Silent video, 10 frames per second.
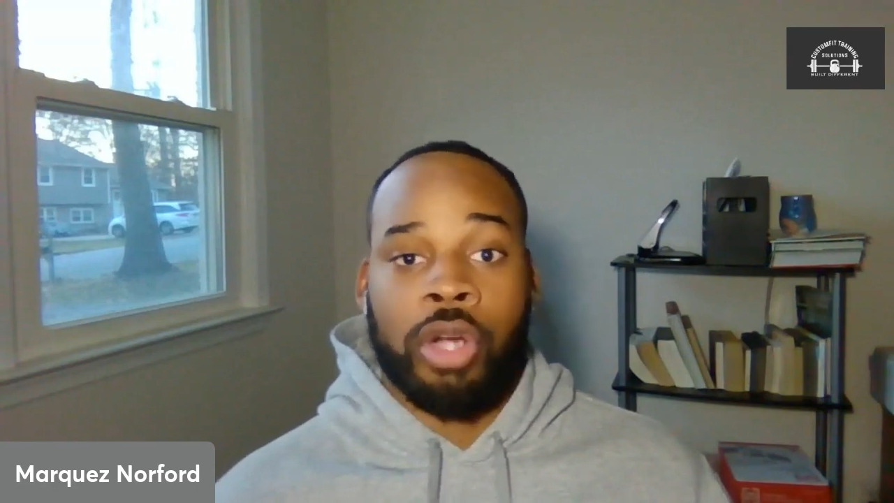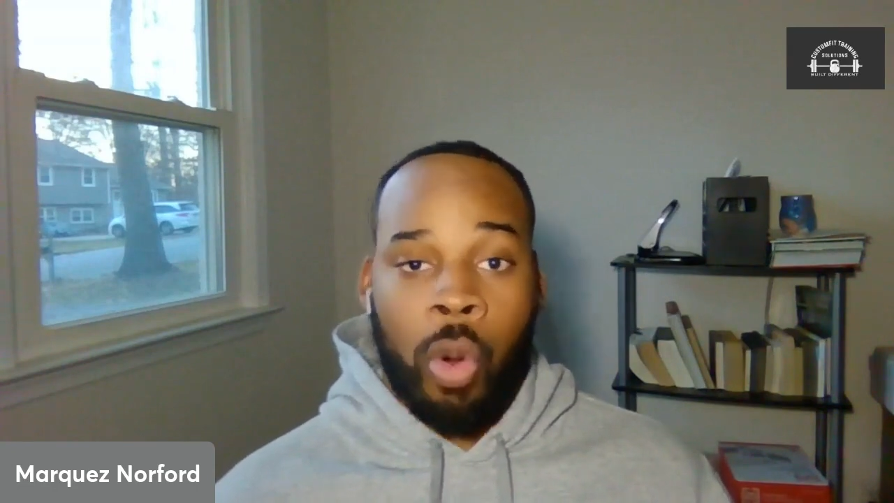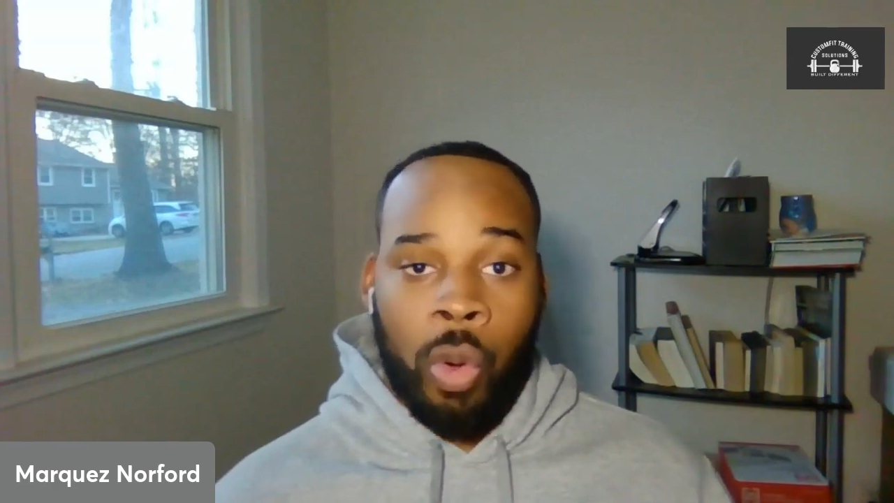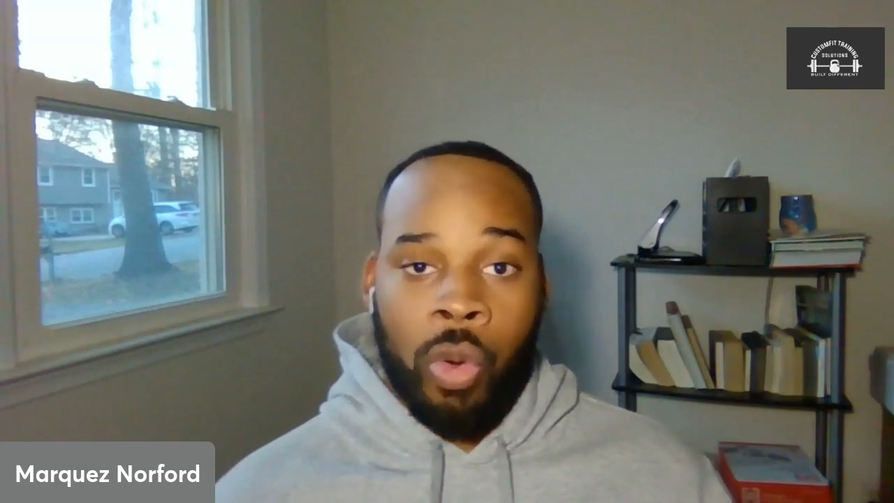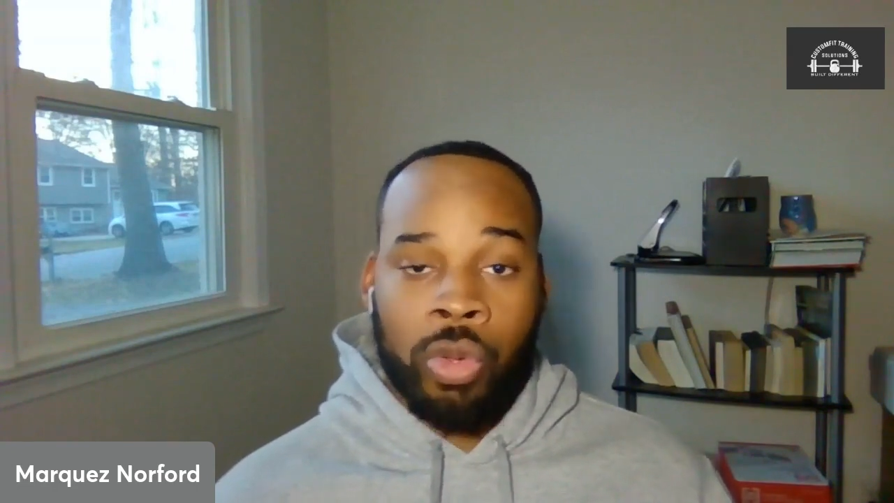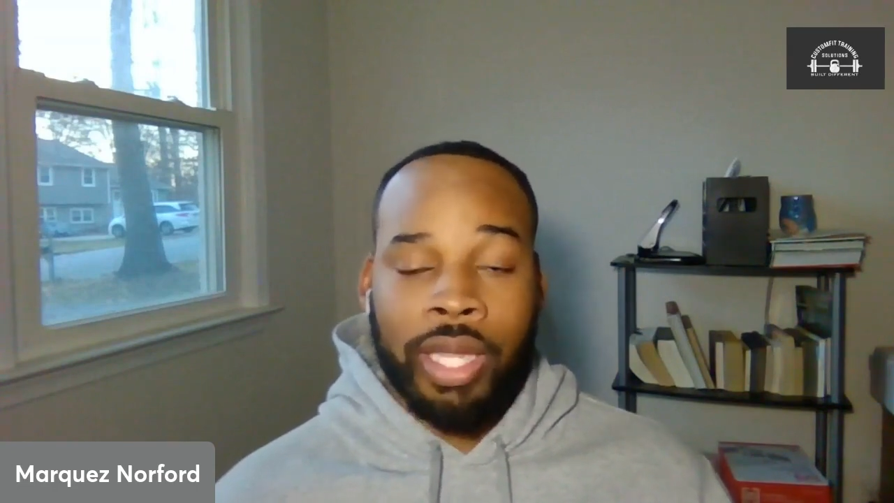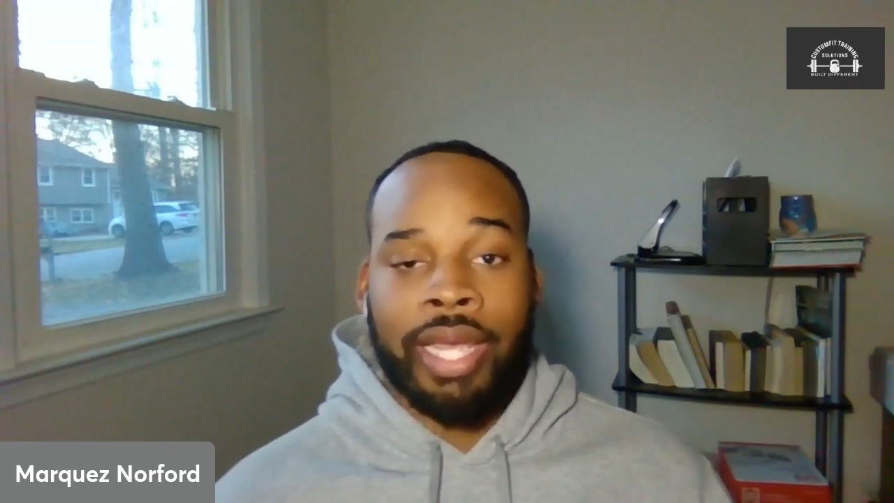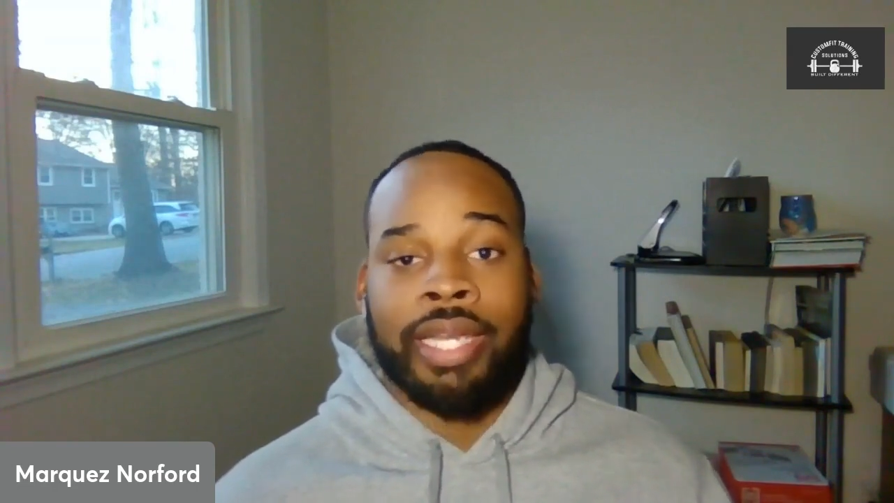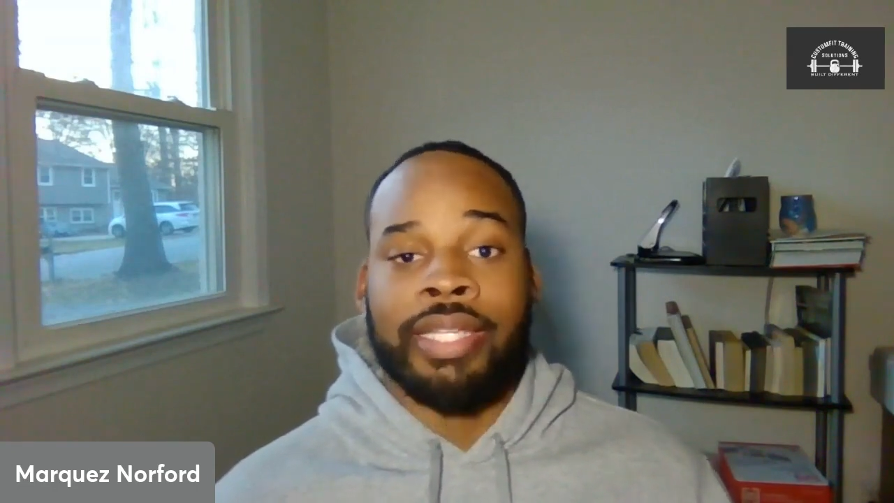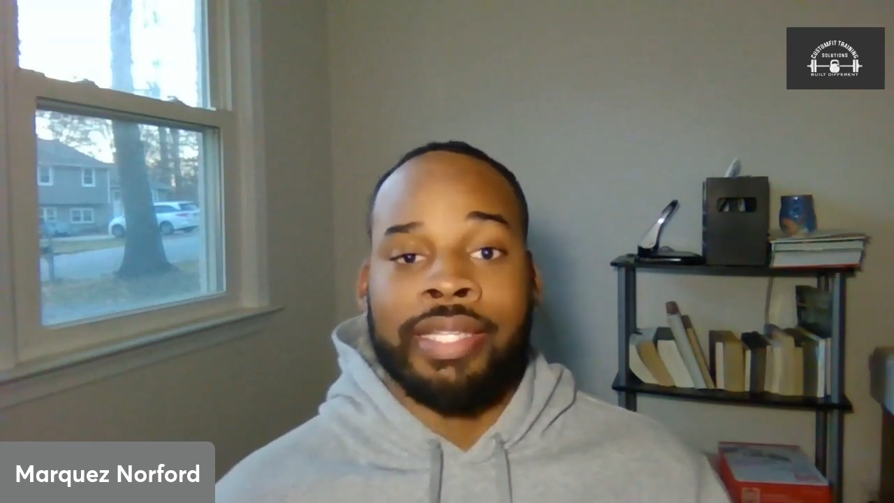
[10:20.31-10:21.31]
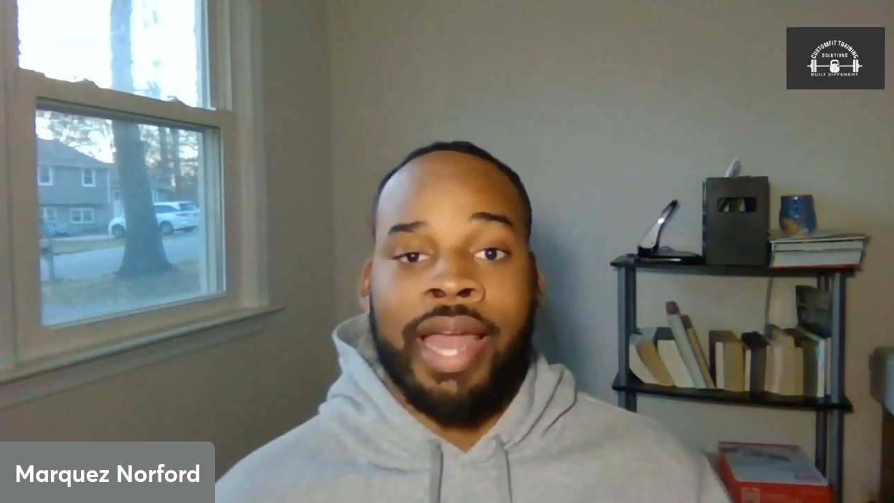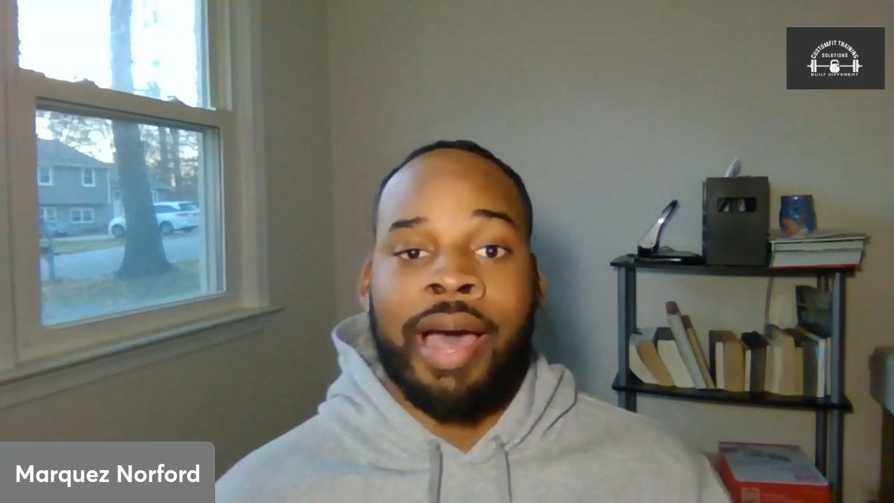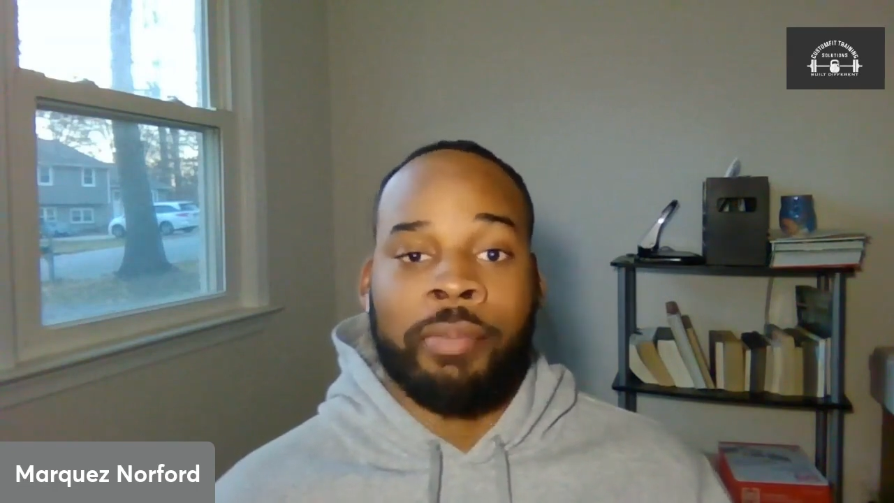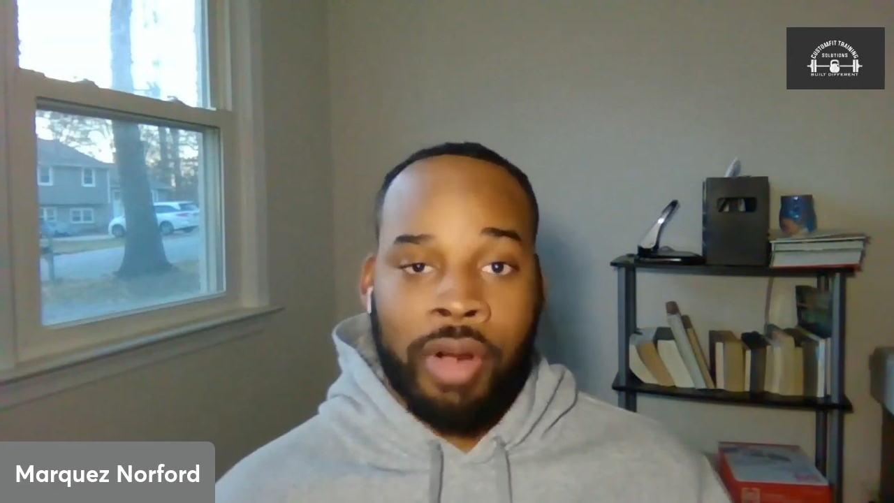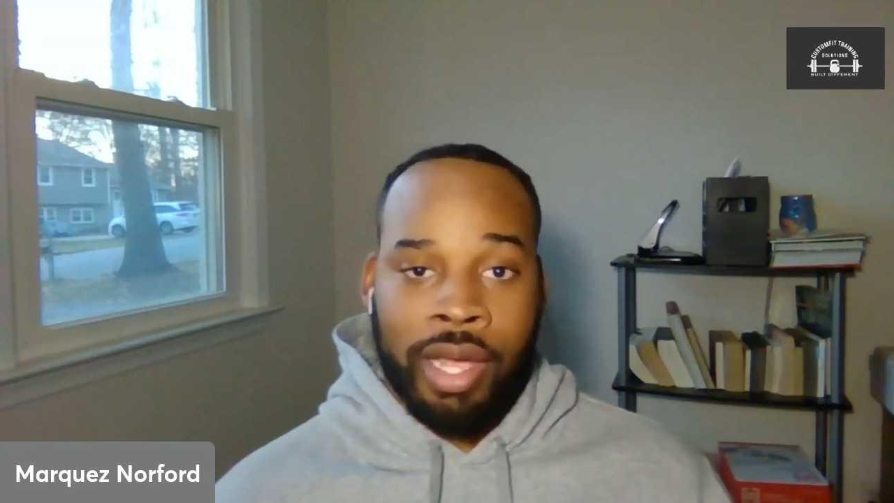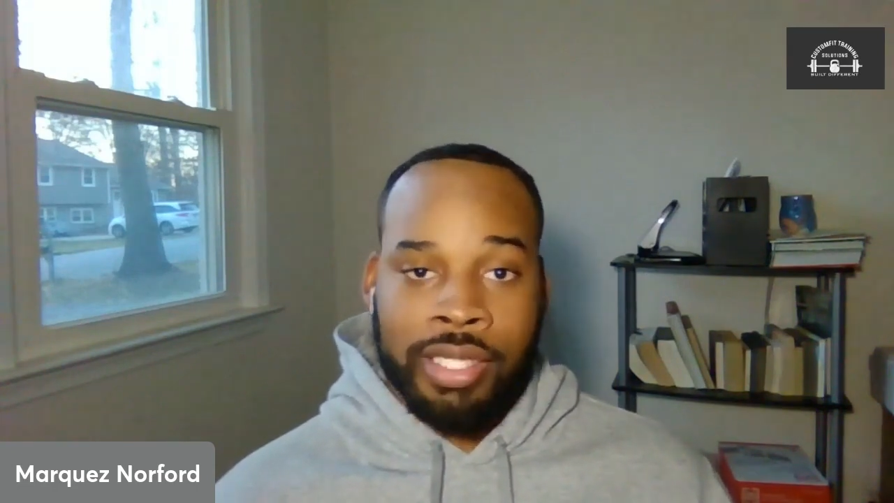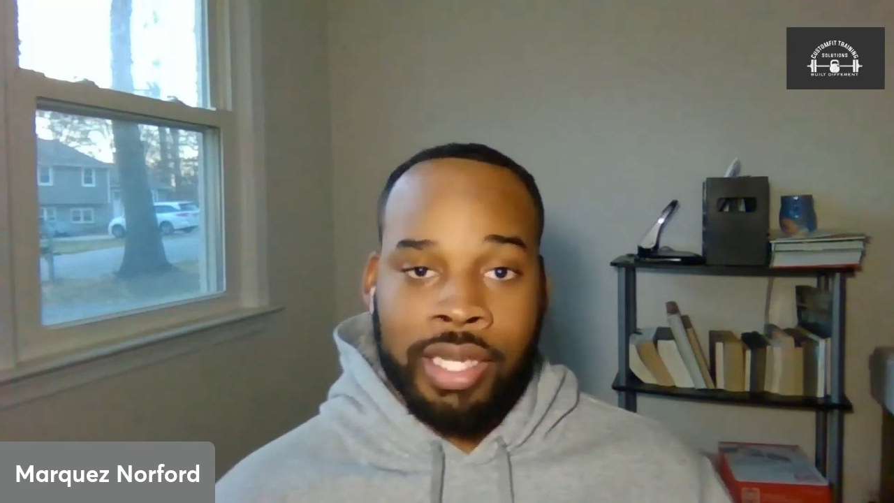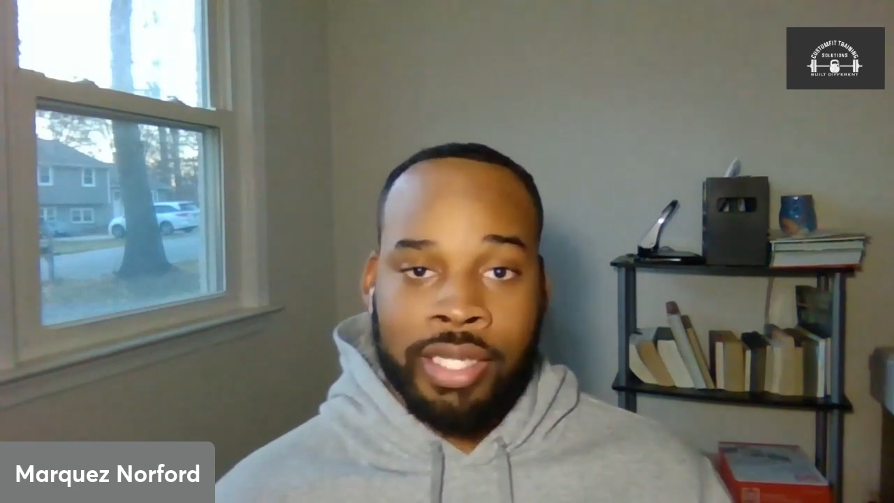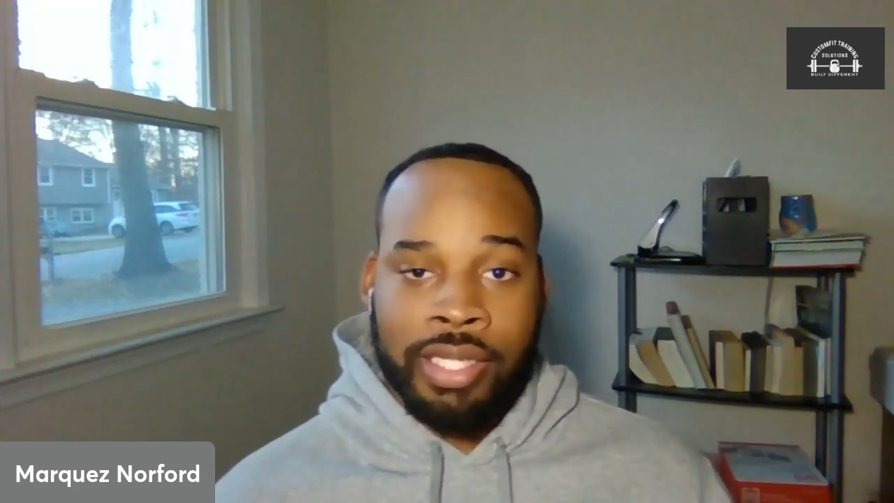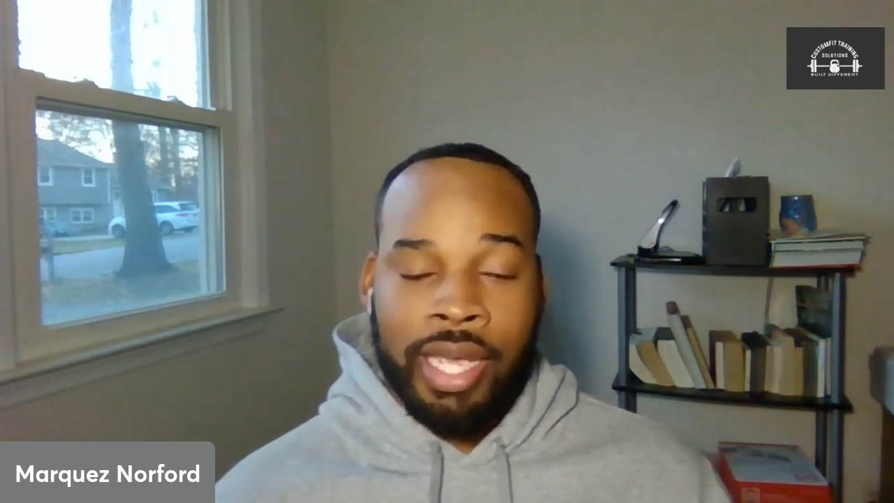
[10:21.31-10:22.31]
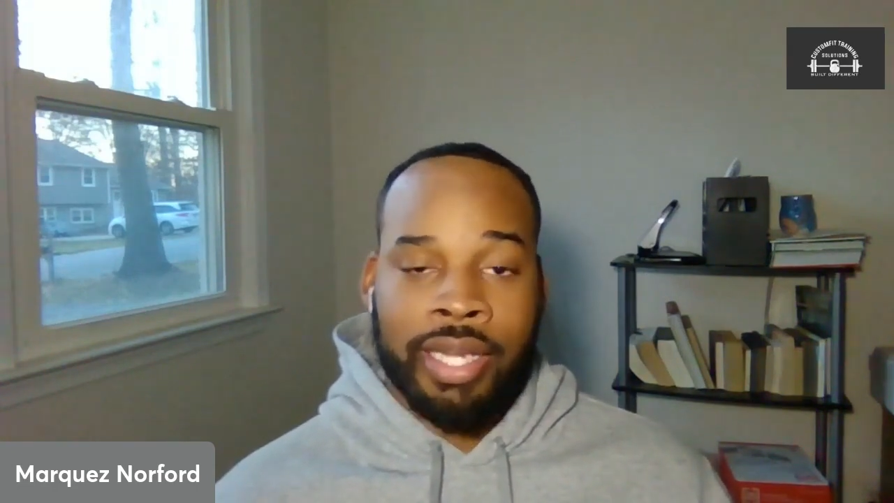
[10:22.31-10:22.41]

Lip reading: whole and not processed